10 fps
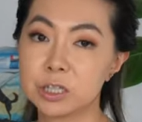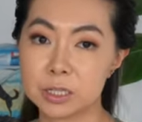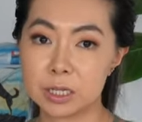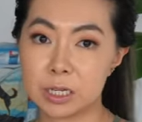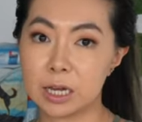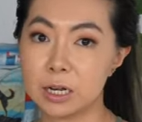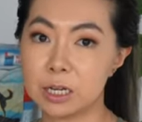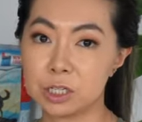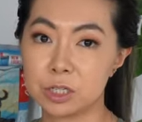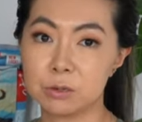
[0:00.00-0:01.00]
this container
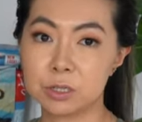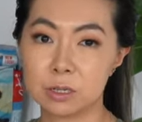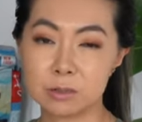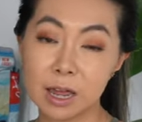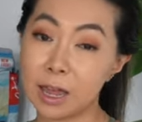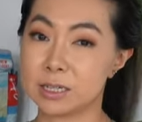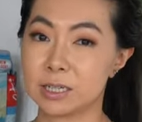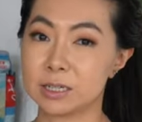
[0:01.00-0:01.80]
and just use it as a